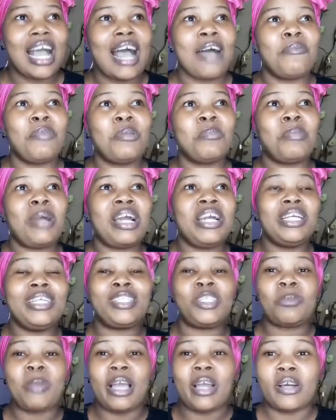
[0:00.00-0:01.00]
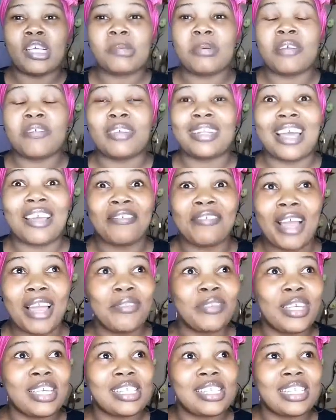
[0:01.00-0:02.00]
I've been married to my husband for like
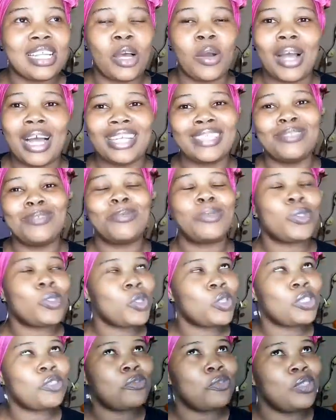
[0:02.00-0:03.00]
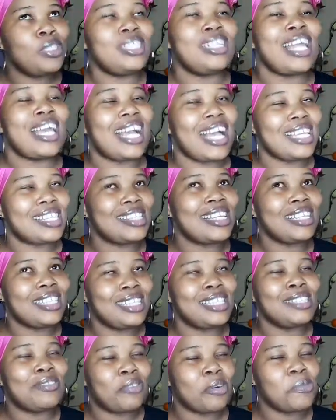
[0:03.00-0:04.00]
5 years now, and truthfully, like I said
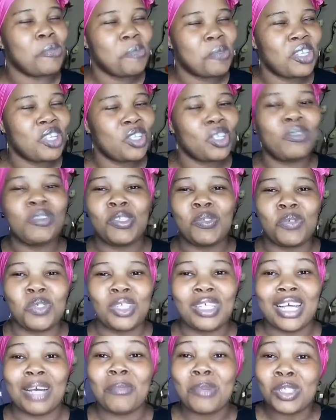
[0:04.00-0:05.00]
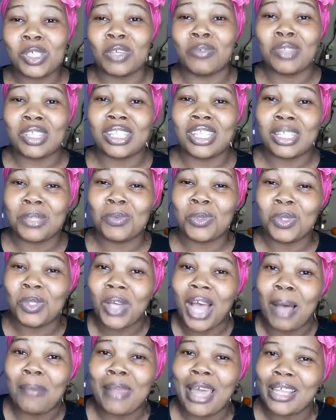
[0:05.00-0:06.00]
in from the beginning of this video, that most of these tips do
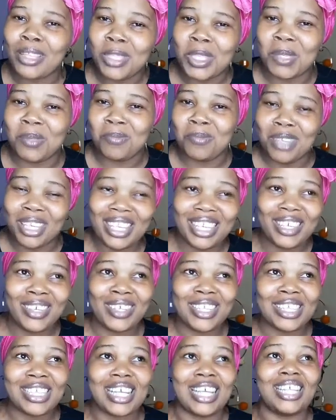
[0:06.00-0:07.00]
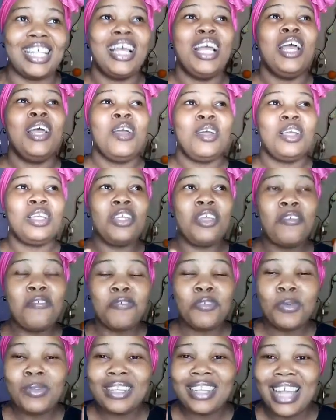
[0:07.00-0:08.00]
not apply to me. You understand?
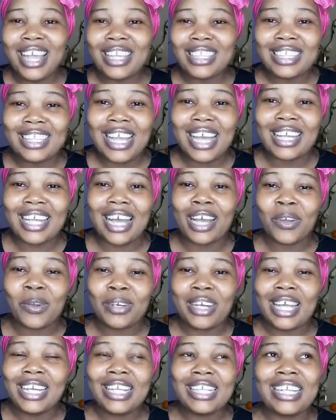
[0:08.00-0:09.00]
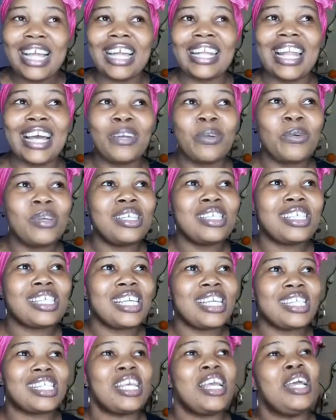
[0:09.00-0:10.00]
If you learn their language, learning their language
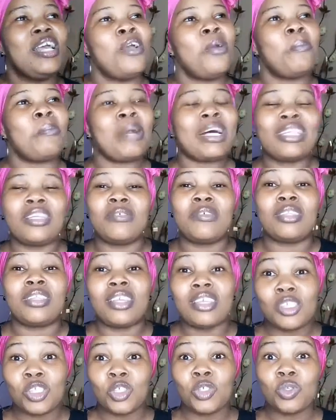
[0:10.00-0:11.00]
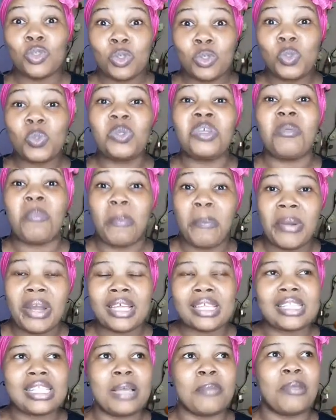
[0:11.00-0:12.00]
is part of the things you do to
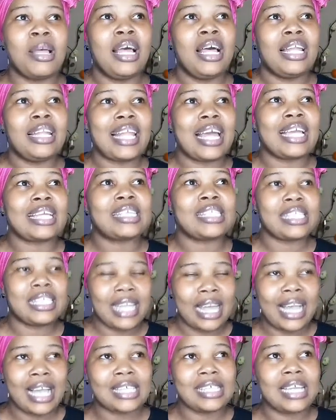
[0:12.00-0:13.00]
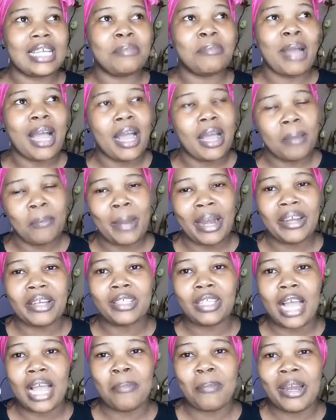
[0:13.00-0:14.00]
impress them. Like I said, I
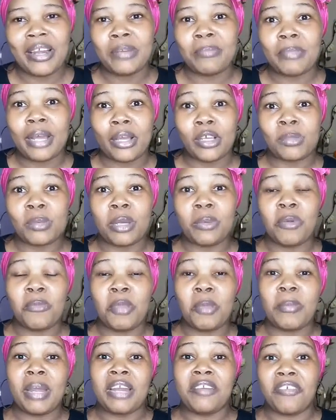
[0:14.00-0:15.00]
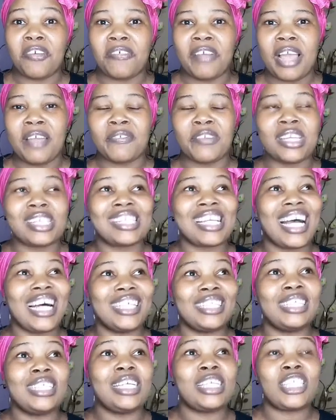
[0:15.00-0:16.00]
married my husband. We've been married for 5 years,
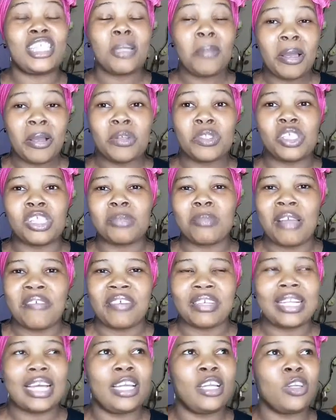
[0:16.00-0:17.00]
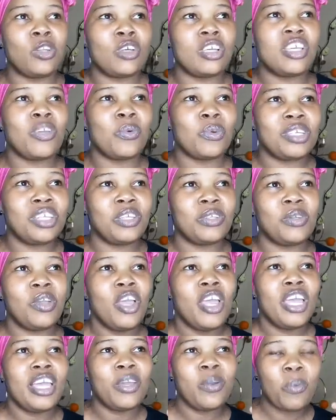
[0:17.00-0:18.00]
and each time I go to see my father-in-law,
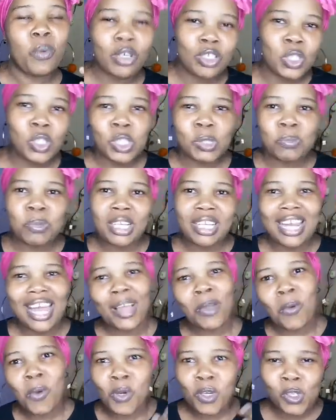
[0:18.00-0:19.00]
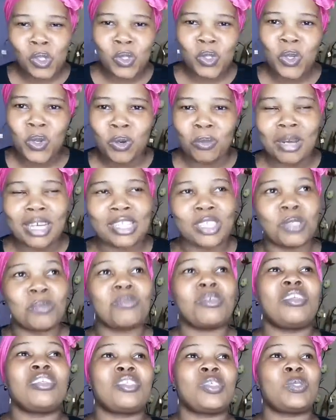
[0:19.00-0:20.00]
he wants to speak like one or two Yorubas to
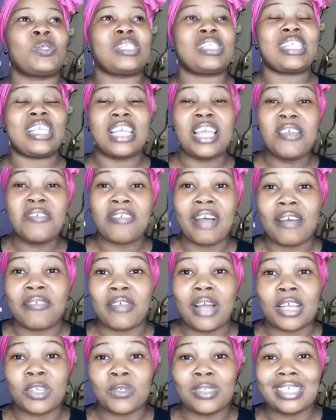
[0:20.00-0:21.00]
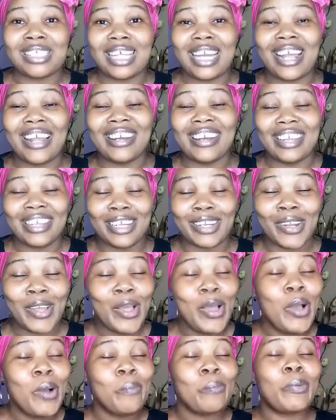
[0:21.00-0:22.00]
me to see if I've actually started learning.
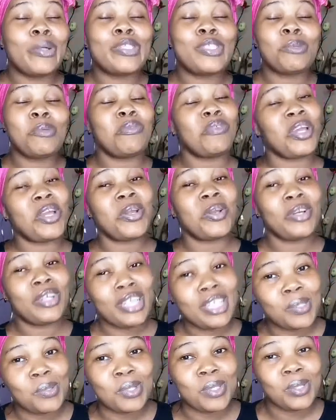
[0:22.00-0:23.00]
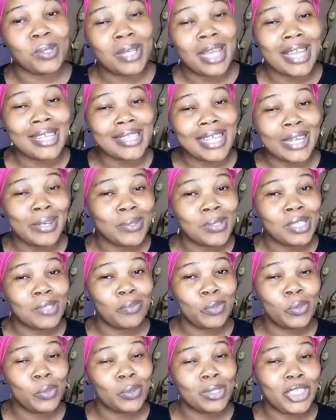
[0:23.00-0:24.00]
But to be very honest with you guys, I don't
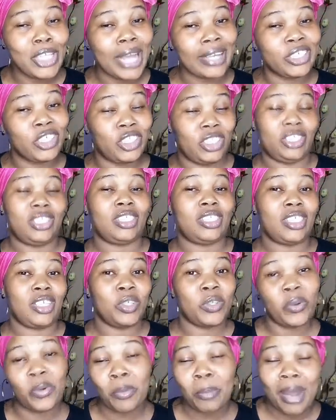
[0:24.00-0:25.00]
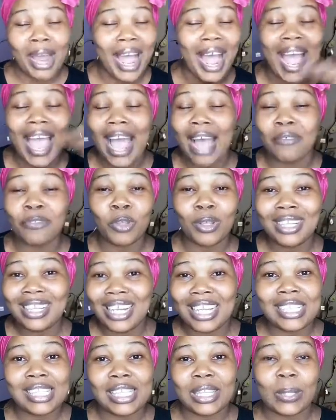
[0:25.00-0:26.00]
even know jack shit in Yoruba. I have not
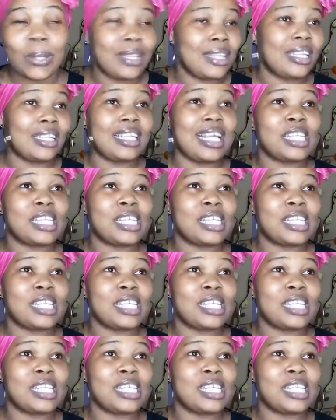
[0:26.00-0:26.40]
learned nothing.